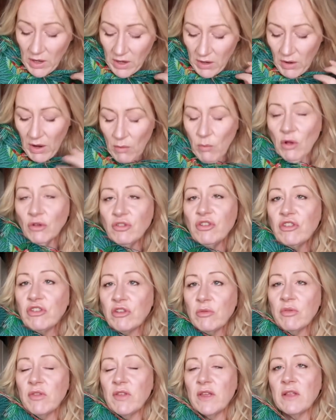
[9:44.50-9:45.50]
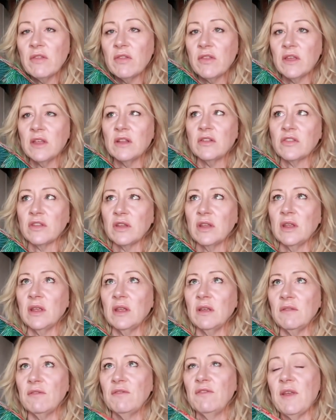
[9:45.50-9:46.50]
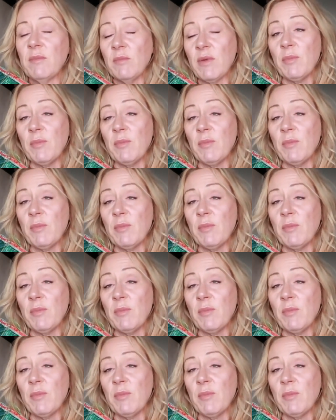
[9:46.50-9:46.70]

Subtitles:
I wanted something that fit